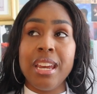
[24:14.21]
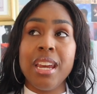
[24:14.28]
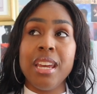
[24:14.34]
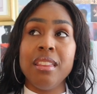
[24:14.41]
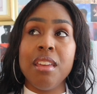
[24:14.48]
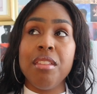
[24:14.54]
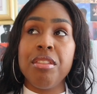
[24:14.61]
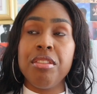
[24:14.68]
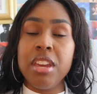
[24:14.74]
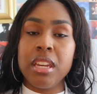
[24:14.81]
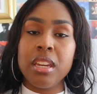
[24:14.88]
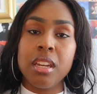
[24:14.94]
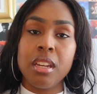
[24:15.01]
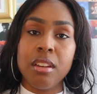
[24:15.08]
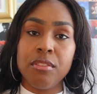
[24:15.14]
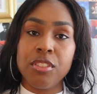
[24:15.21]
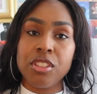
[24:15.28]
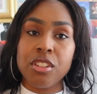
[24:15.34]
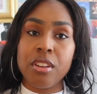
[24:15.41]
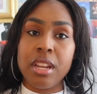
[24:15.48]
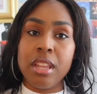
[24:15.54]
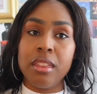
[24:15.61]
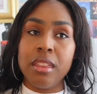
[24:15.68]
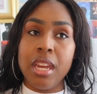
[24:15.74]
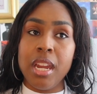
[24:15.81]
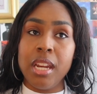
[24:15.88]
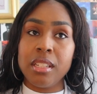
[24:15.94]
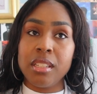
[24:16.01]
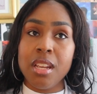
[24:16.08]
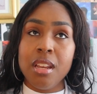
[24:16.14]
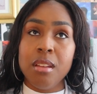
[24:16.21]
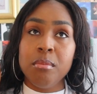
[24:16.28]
and then thinking of certain things,